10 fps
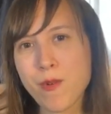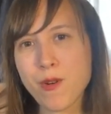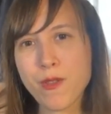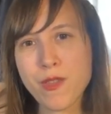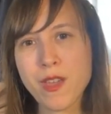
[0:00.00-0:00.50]

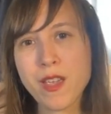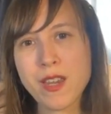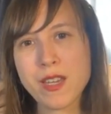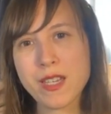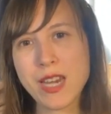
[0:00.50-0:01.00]
birth,
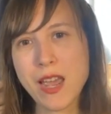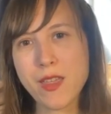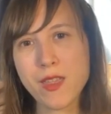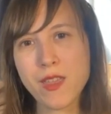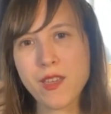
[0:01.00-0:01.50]

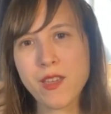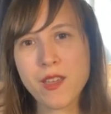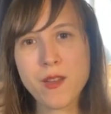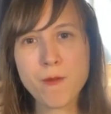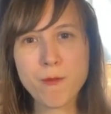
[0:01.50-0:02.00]
death,
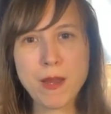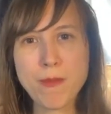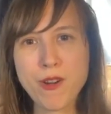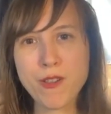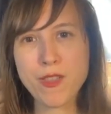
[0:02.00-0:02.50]

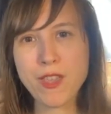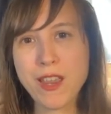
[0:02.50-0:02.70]
rebirth,